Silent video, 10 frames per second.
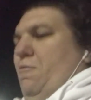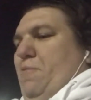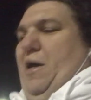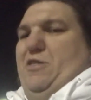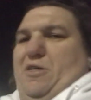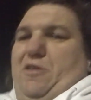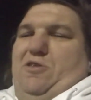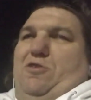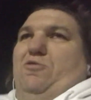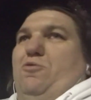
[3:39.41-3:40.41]
passing it
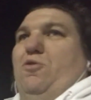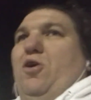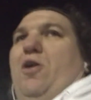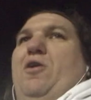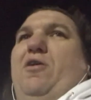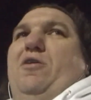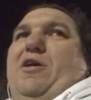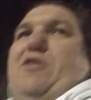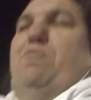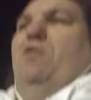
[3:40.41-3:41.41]
to the
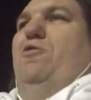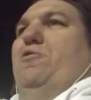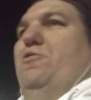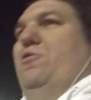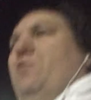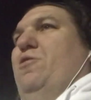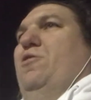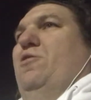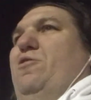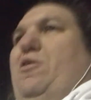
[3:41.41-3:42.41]
next partner,
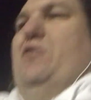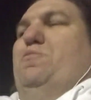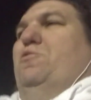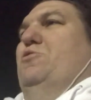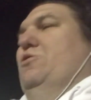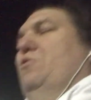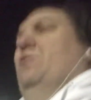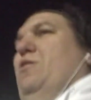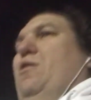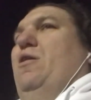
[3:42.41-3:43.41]
the next person,
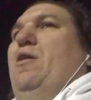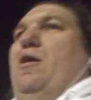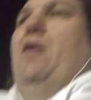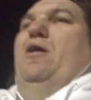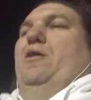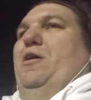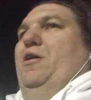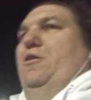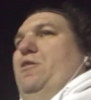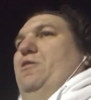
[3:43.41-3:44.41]

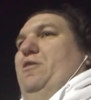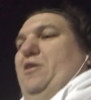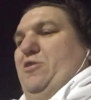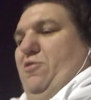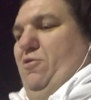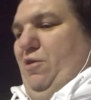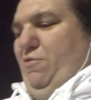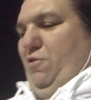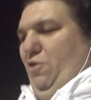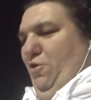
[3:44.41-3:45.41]
got a nice little
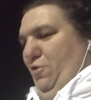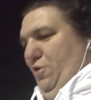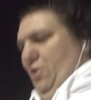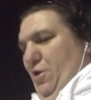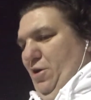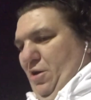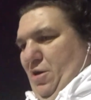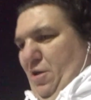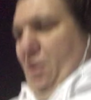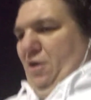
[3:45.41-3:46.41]
gift card.
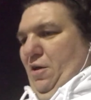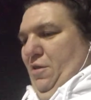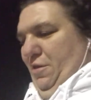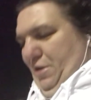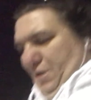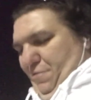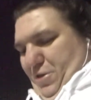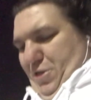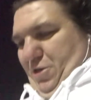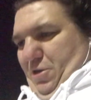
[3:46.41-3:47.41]
They gave
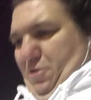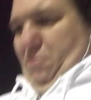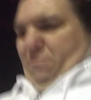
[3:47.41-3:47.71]
us a